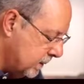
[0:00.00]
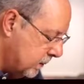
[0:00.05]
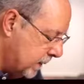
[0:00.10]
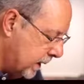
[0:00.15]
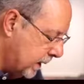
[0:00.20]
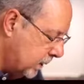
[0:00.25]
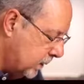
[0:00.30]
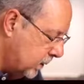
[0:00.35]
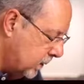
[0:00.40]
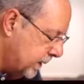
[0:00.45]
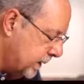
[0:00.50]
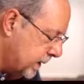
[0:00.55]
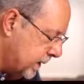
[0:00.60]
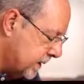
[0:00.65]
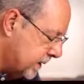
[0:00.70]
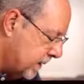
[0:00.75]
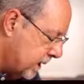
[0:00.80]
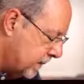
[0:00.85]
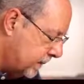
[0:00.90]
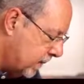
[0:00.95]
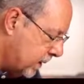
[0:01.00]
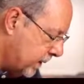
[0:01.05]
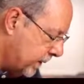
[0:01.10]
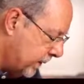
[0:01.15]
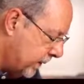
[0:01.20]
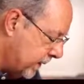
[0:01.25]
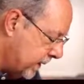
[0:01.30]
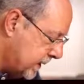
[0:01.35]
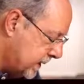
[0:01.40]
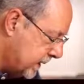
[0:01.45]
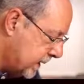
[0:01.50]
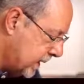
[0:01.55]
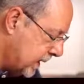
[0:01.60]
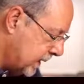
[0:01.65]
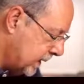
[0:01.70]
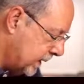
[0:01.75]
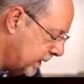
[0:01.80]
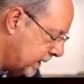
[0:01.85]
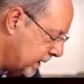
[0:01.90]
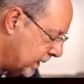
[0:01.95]
When I look this up on this
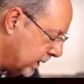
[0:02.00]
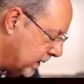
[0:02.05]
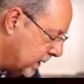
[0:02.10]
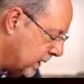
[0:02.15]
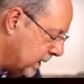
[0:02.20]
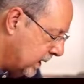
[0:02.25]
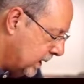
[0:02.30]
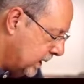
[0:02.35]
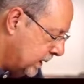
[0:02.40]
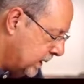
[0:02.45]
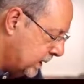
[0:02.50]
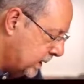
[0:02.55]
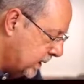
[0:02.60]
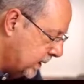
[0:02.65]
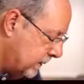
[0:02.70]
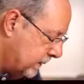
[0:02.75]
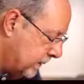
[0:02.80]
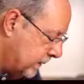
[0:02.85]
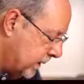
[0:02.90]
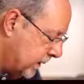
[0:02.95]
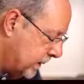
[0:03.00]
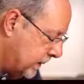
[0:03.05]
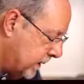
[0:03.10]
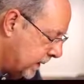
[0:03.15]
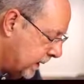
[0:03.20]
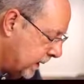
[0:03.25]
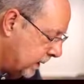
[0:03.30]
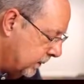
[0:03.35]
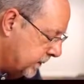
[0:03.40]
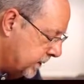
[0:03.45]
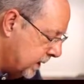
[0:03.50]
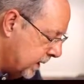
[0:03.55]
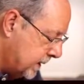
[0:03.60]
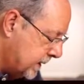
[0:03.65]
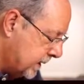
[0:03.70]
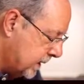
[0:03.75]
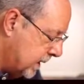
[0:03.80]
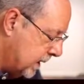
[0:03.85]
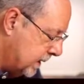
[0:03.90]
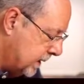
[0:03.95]
scale here, it's kind of
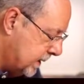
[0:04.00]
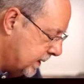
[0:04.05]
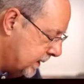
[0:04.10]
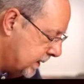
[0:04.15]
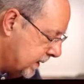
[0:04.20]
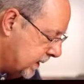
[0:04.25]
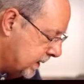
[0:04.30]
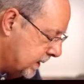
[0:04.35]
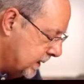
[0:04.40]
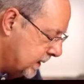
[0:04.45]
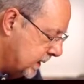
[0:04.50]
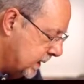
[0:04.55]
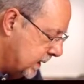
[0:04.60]
outside scale, 6